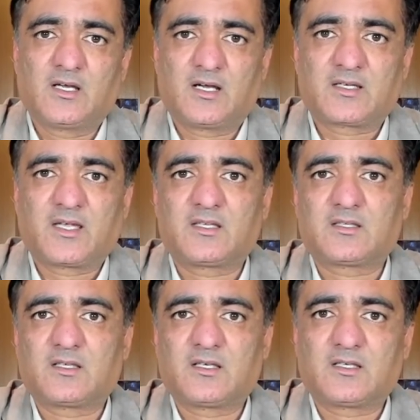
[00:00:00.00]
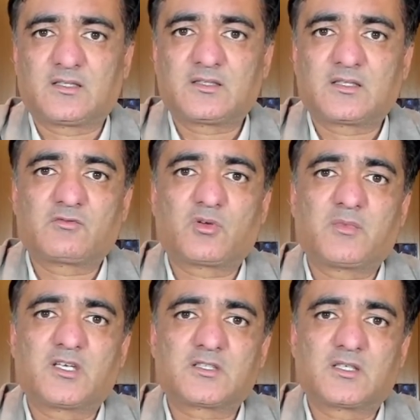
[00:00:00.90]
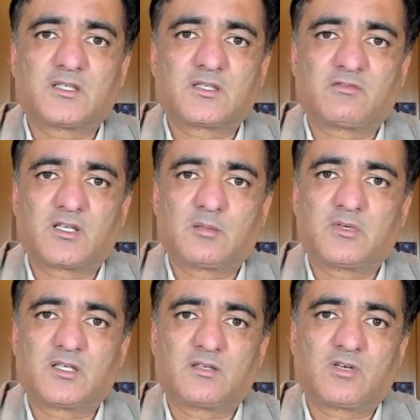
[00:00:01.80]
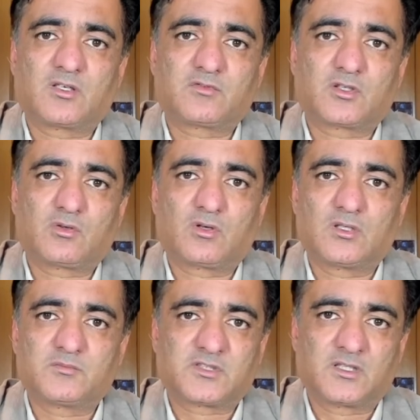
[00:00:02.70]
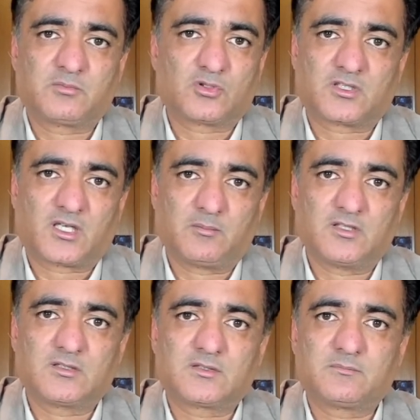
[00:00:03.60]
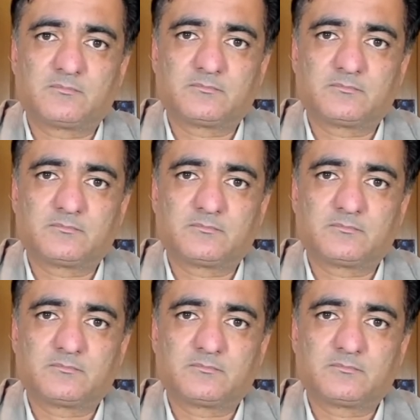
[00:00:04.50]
again this information is available in one of the columns in both tables.